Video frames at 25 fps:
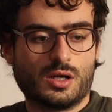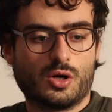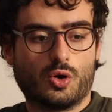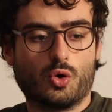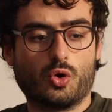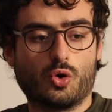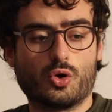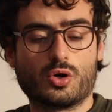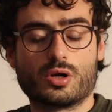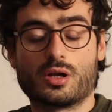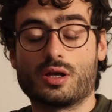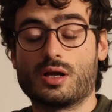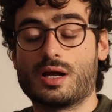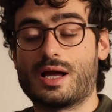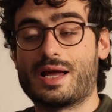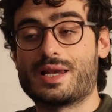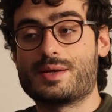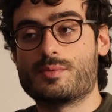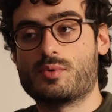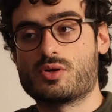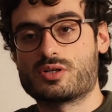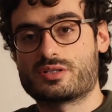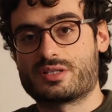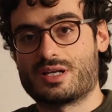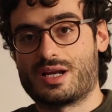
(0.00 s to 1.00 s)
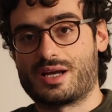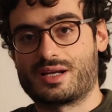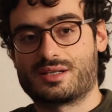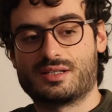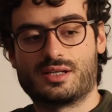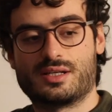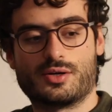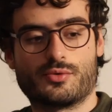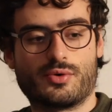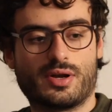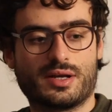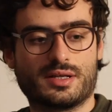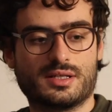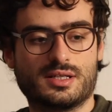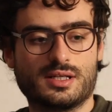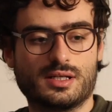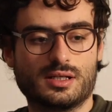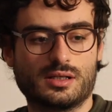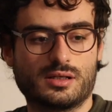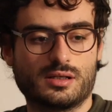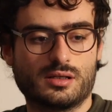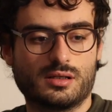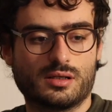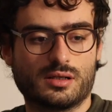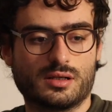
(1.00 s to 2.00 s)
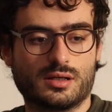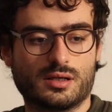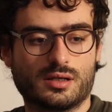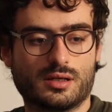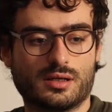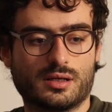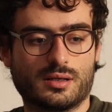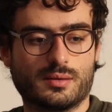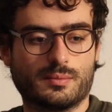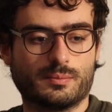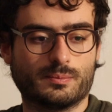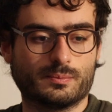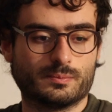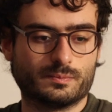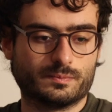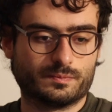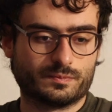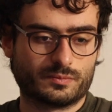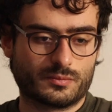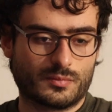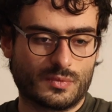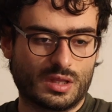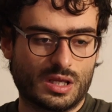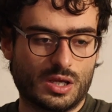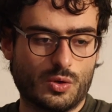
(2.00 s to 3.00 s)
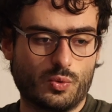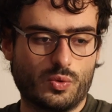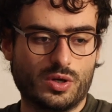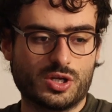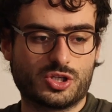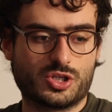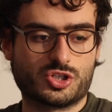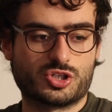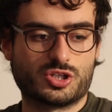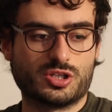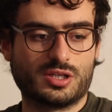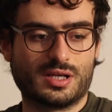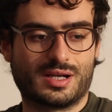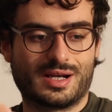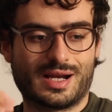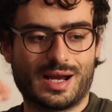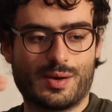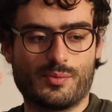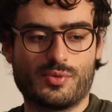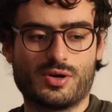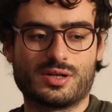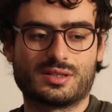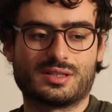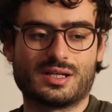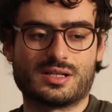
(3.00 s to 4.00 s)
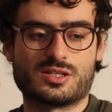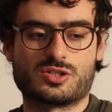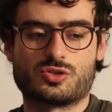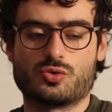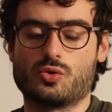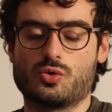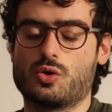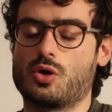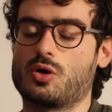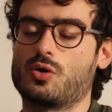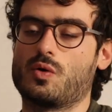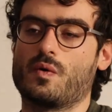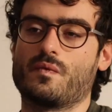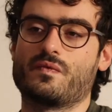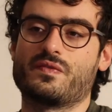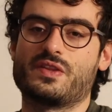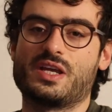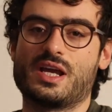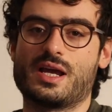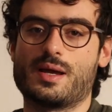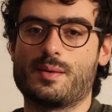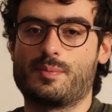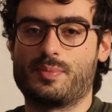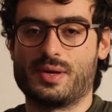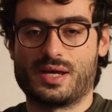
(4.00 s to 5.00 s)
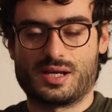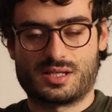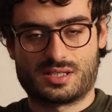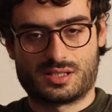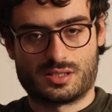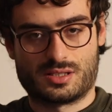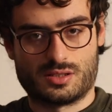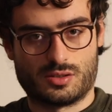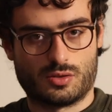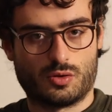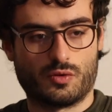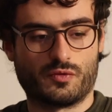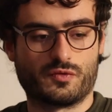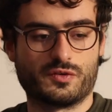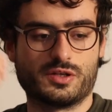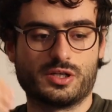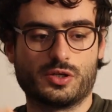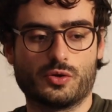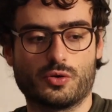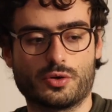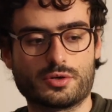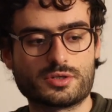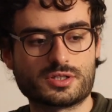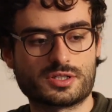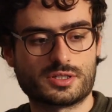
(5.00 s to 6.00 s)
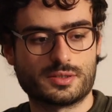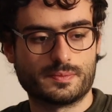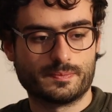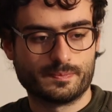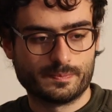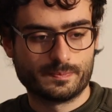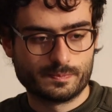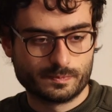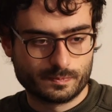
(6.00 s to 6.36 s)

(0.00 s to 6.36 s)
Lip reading: Or animals like the red deer, in which the camera tends to lock on the apex of the horns.